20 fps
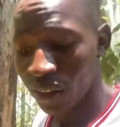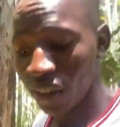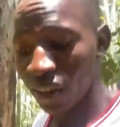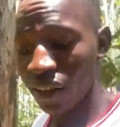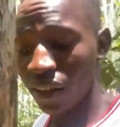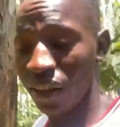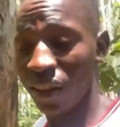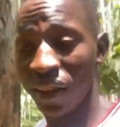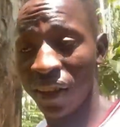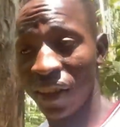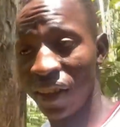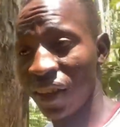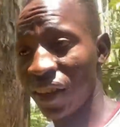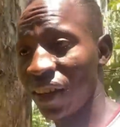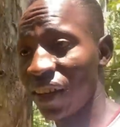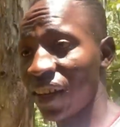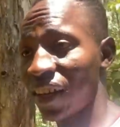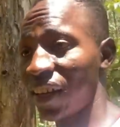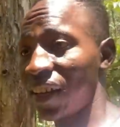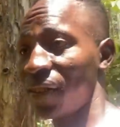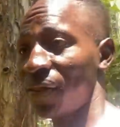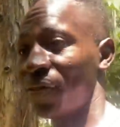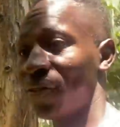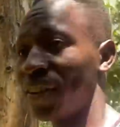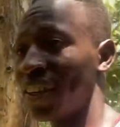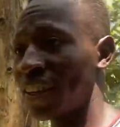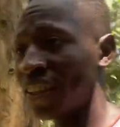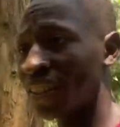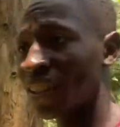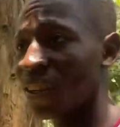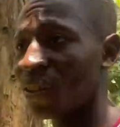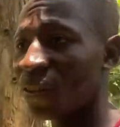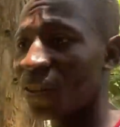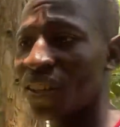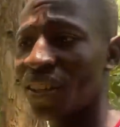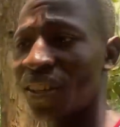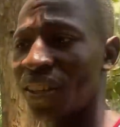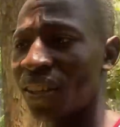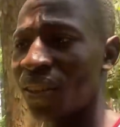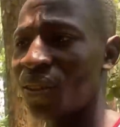Hey, I said,
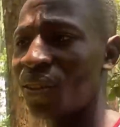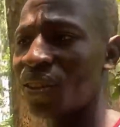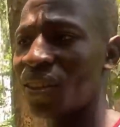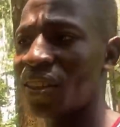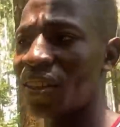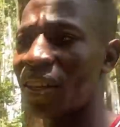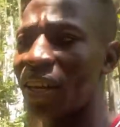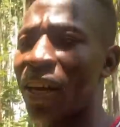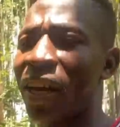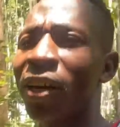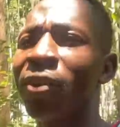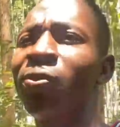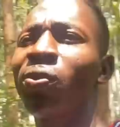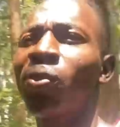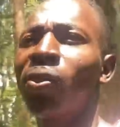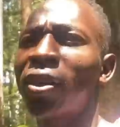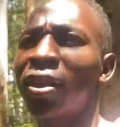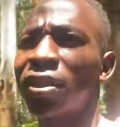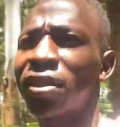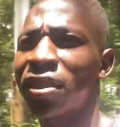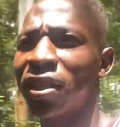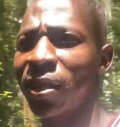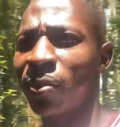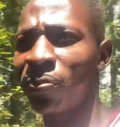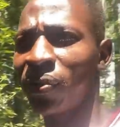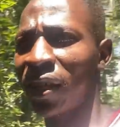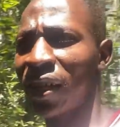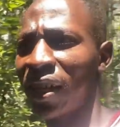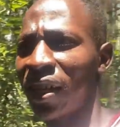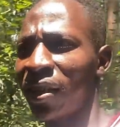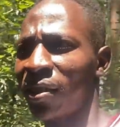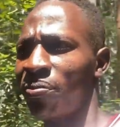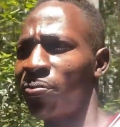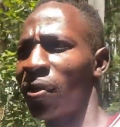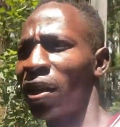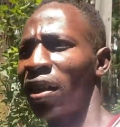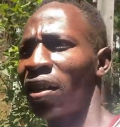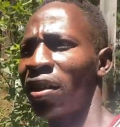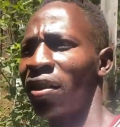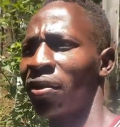okay, I have to accept, guys.
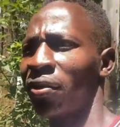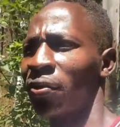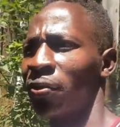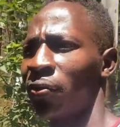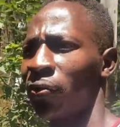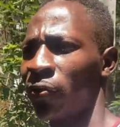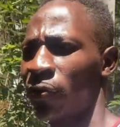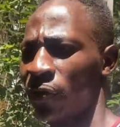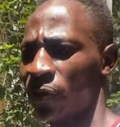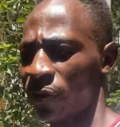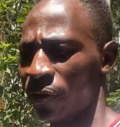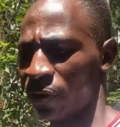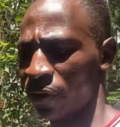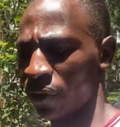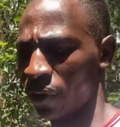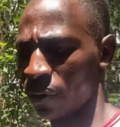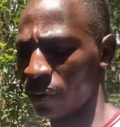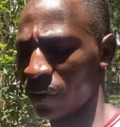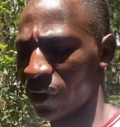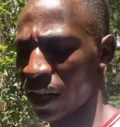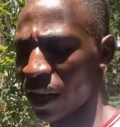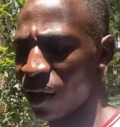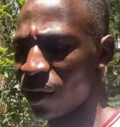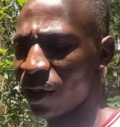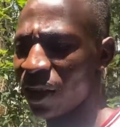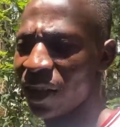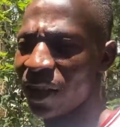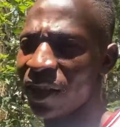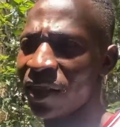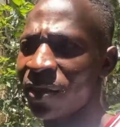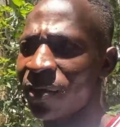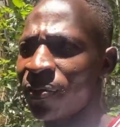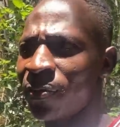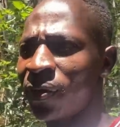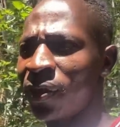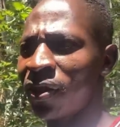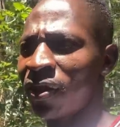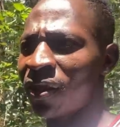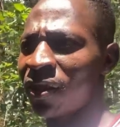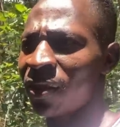But from now
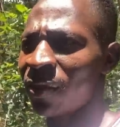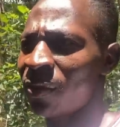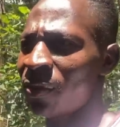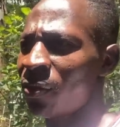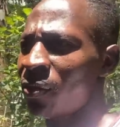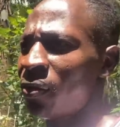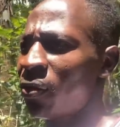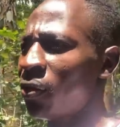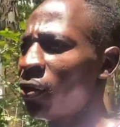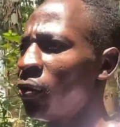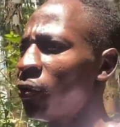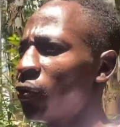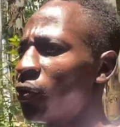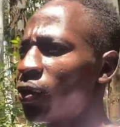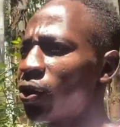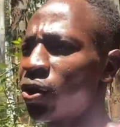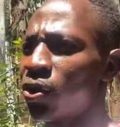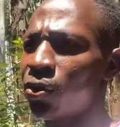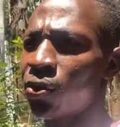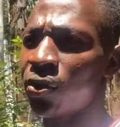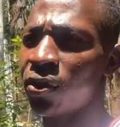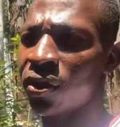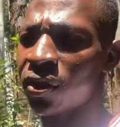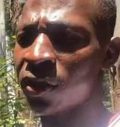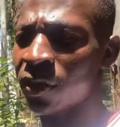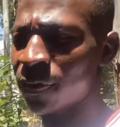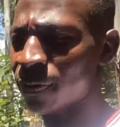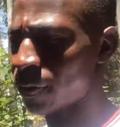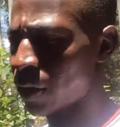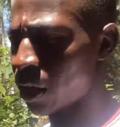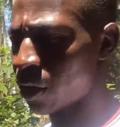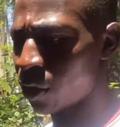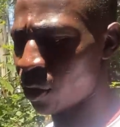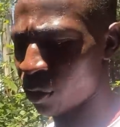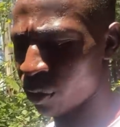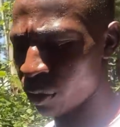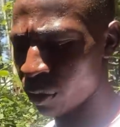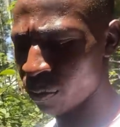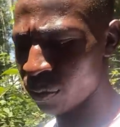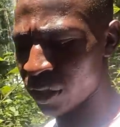henceforth, for sure, our
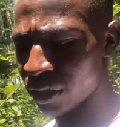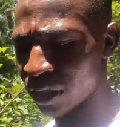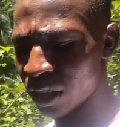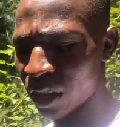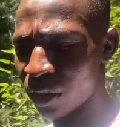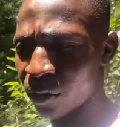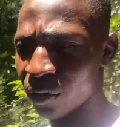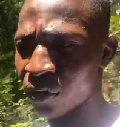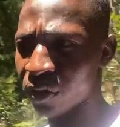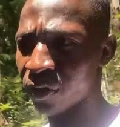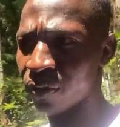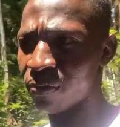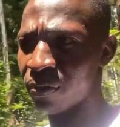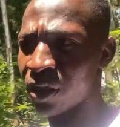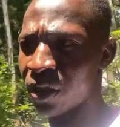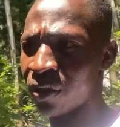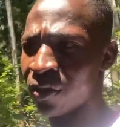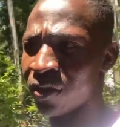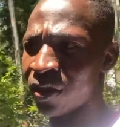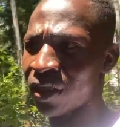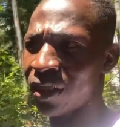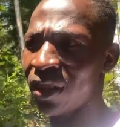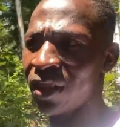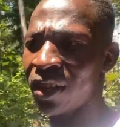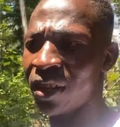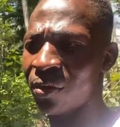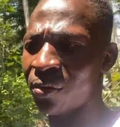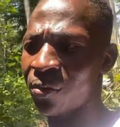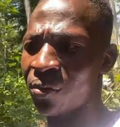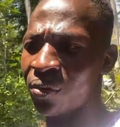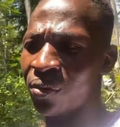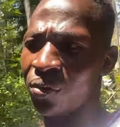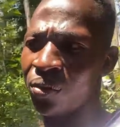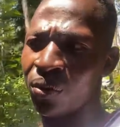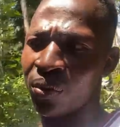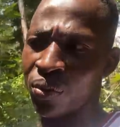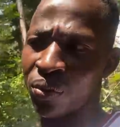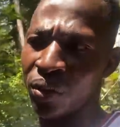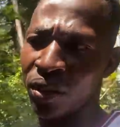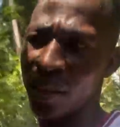home is out of bounds. In a good
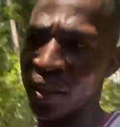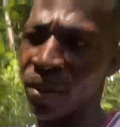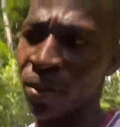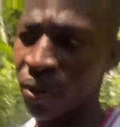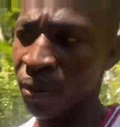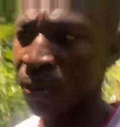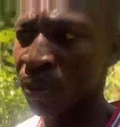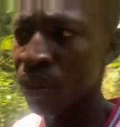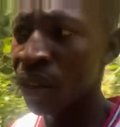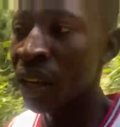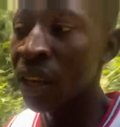way, though.